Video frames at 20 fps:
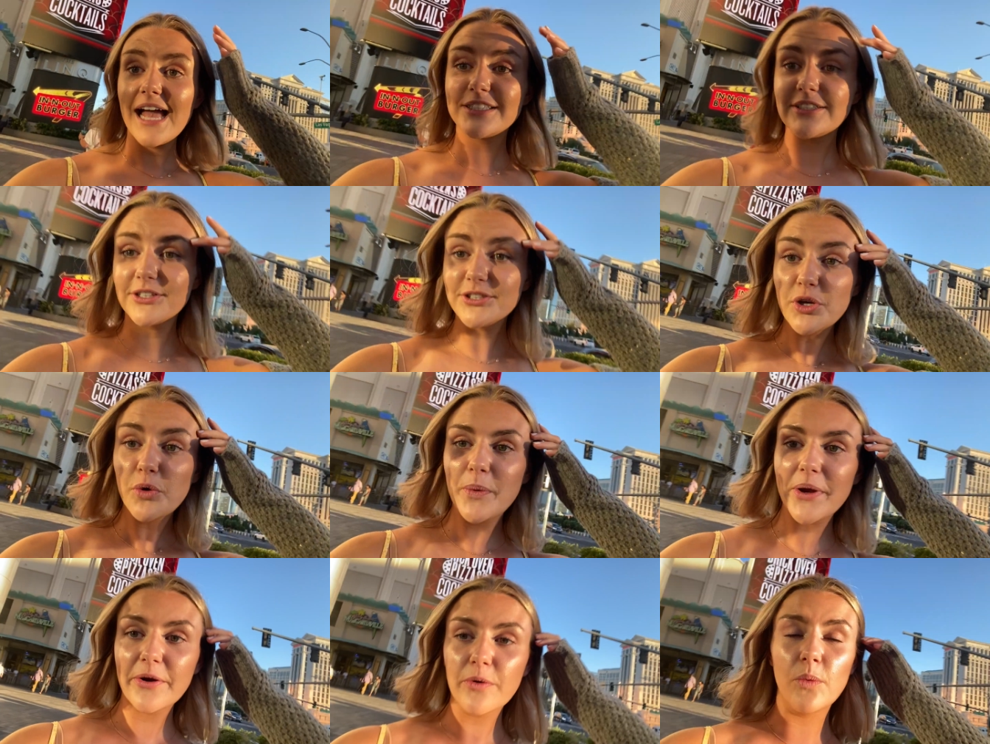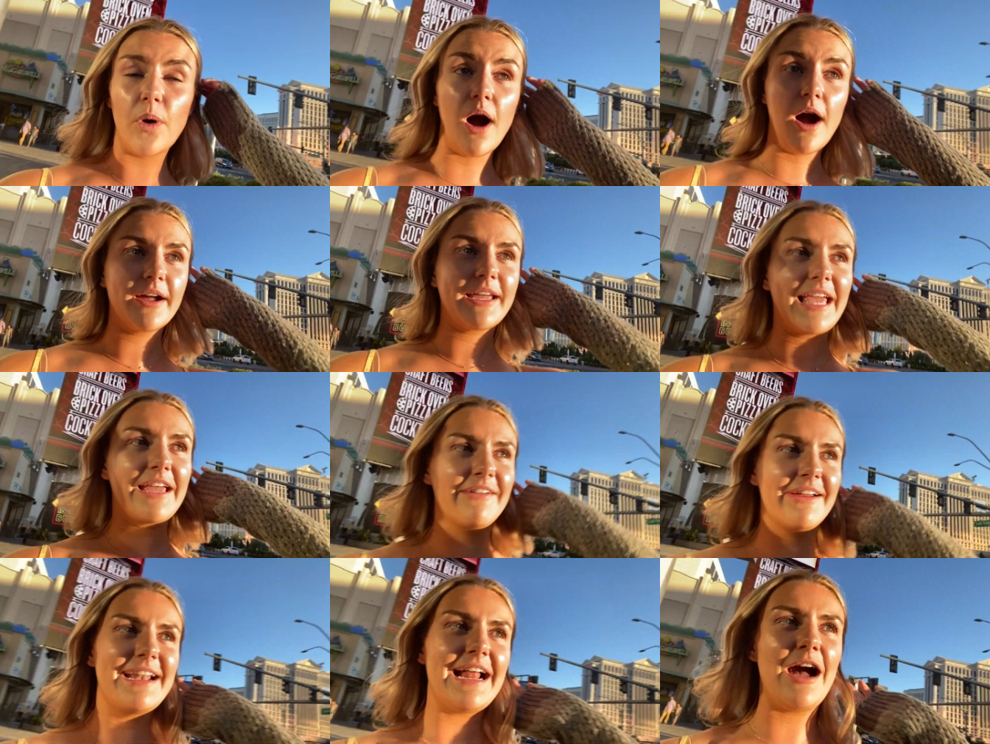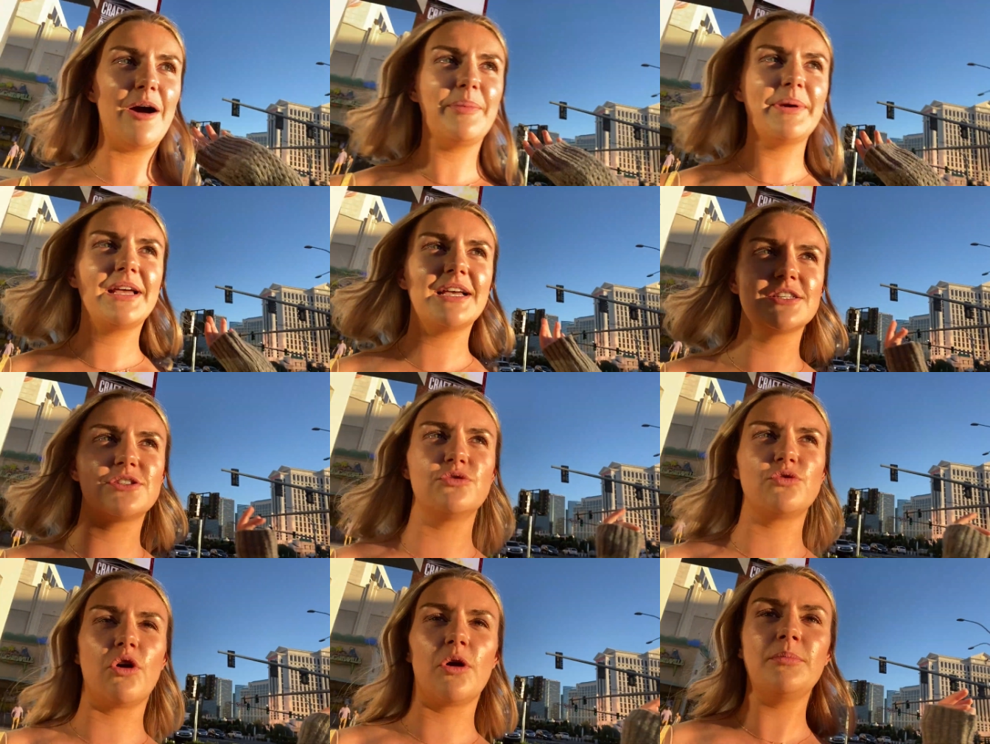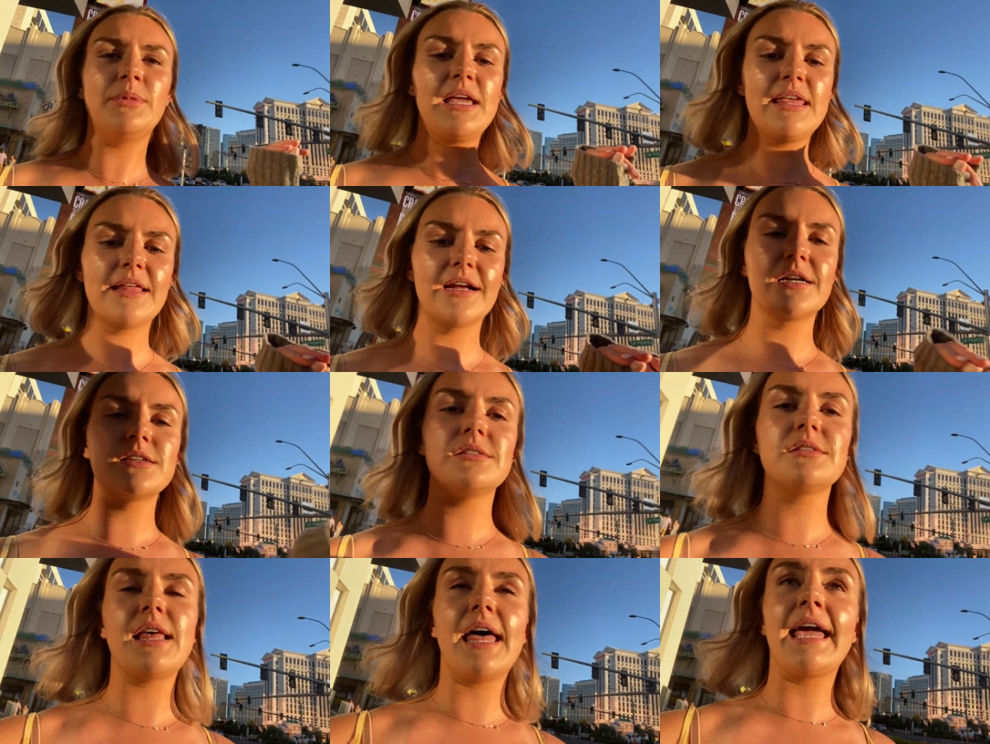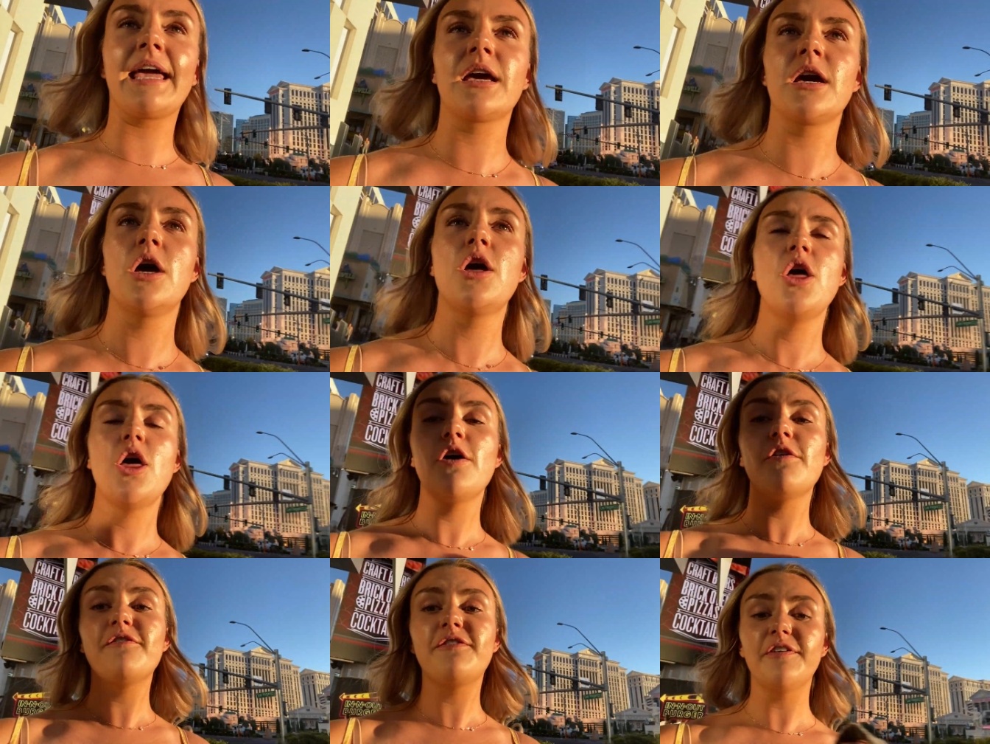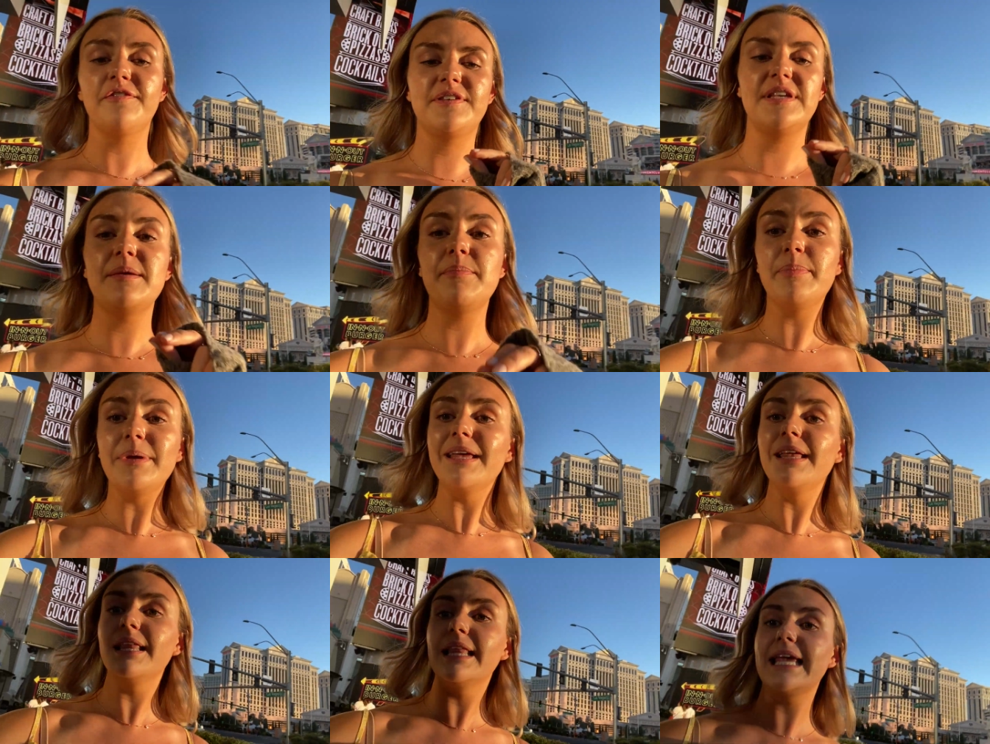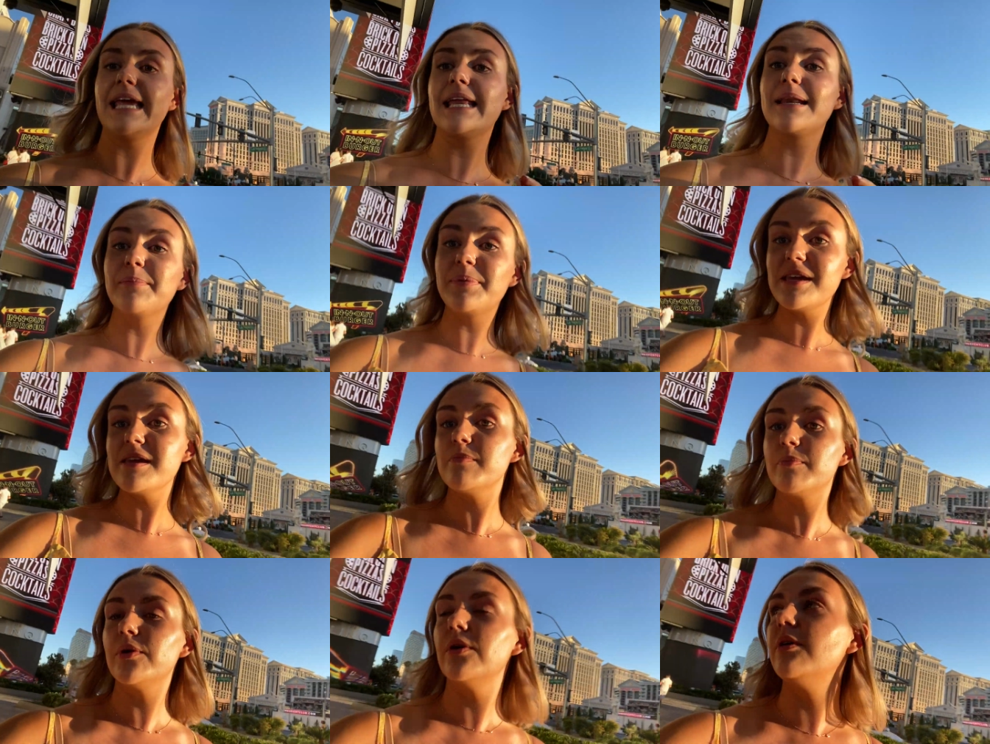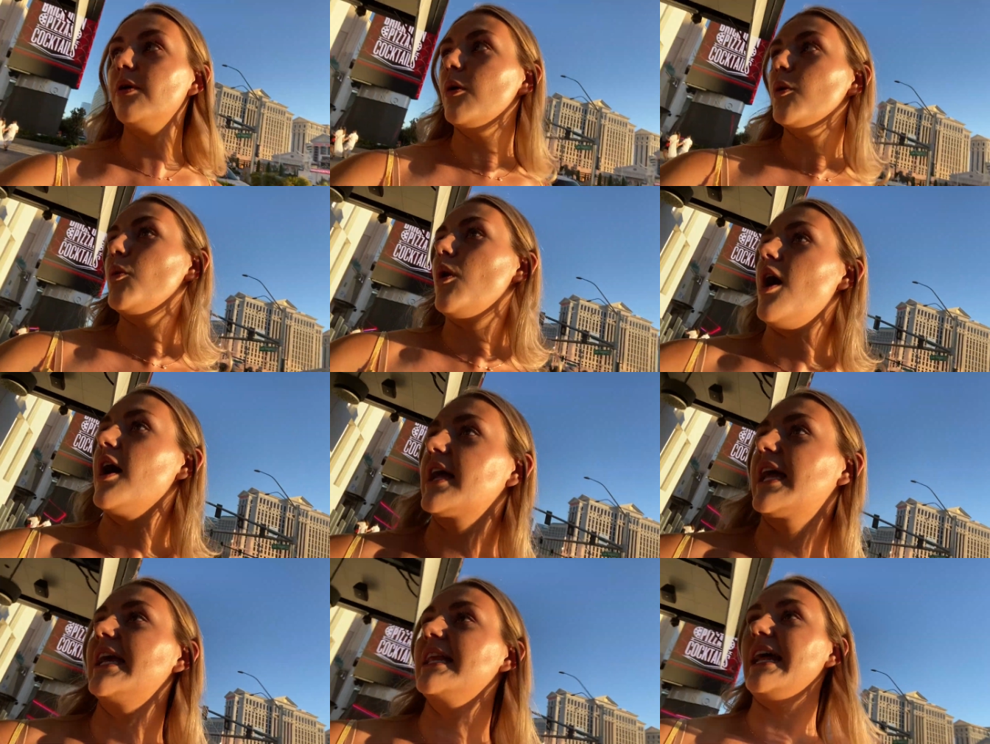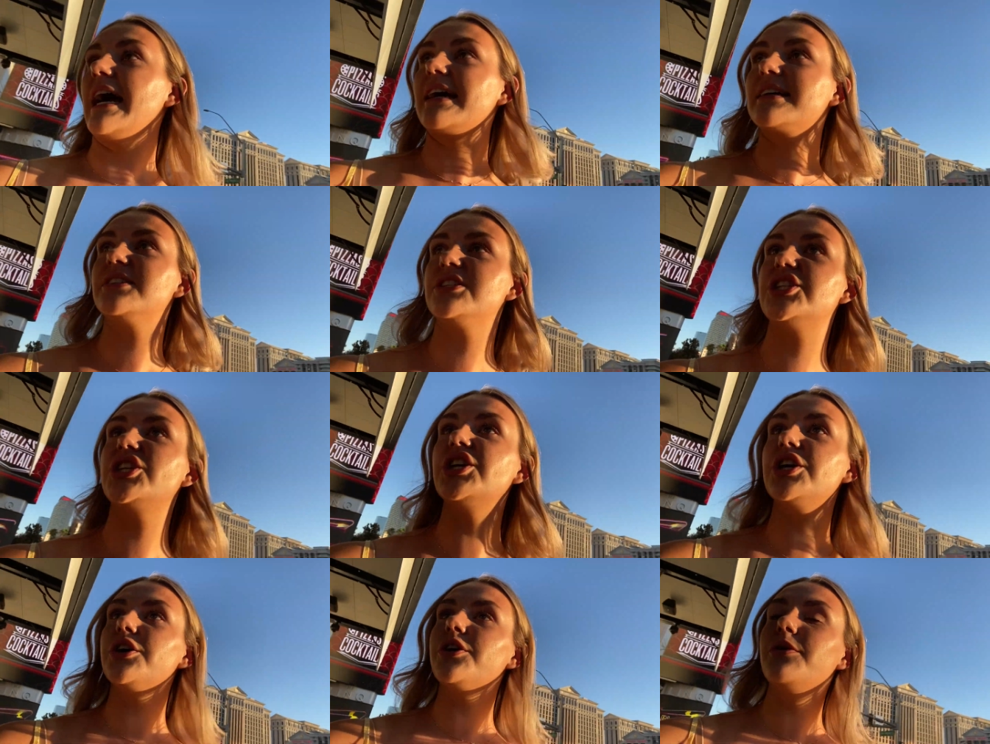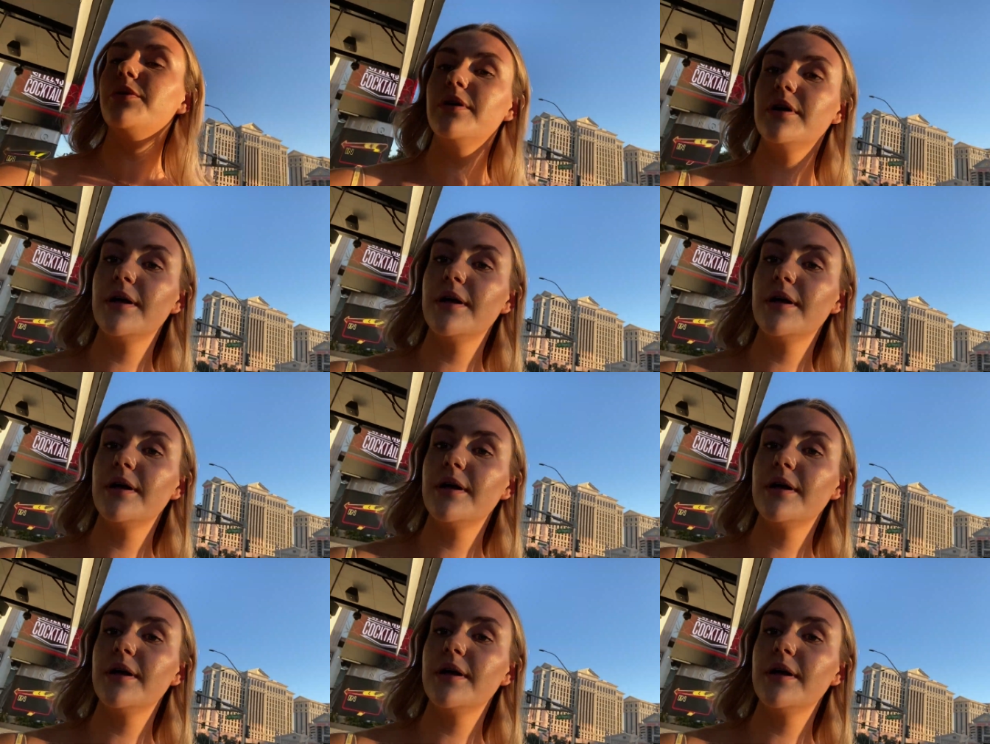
It's also weird walking right now because normally there's like 50 billion people walking next to you,